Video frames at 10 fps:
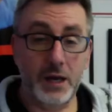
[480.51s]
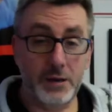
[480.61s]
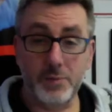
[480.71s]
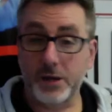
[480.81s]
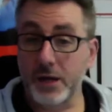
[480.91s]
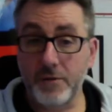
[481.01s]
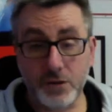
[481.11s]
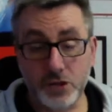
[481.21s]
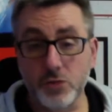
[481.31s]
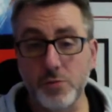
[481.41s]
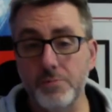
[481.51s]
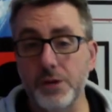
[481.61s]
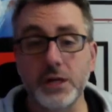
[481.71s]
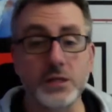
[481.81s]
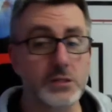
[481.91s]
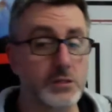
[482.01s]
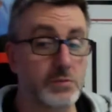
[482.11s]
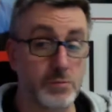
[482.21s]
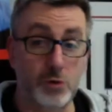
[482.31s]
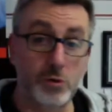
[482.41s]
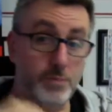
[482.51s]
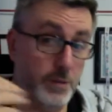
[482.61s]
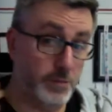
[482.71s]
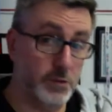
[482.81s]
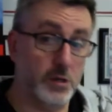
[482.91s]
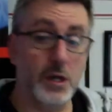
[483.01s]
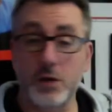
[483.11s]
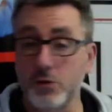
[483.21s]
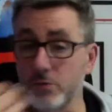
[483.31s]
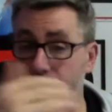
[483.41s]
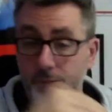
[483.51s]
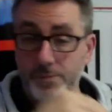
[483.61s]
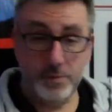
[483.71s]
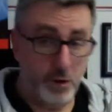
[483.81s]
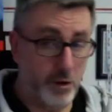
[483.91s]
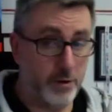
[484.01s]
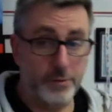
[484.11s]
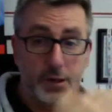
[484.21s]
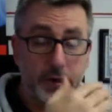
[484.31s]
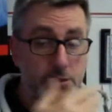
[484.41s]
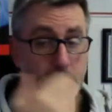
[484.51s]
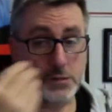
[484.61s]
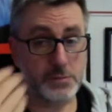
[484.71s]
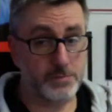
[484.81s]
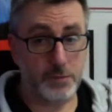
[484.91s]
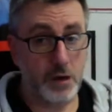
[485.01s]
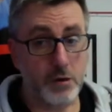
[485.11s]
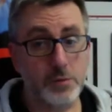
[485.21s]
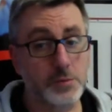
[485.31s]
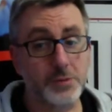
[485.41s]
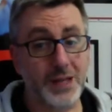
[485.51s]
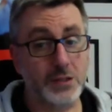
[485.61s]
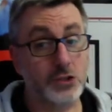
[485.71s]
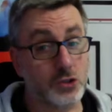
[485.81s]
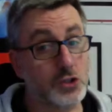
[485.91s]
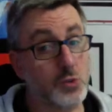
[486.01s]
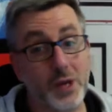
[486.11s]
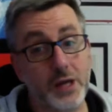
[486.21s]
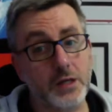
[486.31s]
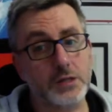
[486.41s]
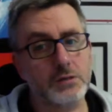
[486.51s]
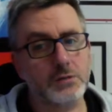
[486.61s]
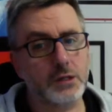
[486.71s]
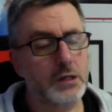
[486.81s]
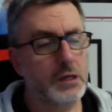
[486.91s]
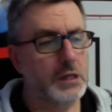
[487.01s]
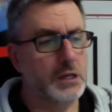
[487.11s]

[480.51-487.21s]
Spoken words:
anybody, even as human beings, old people die, new people are born. Like, it's horrible, but that's just the way it is, right?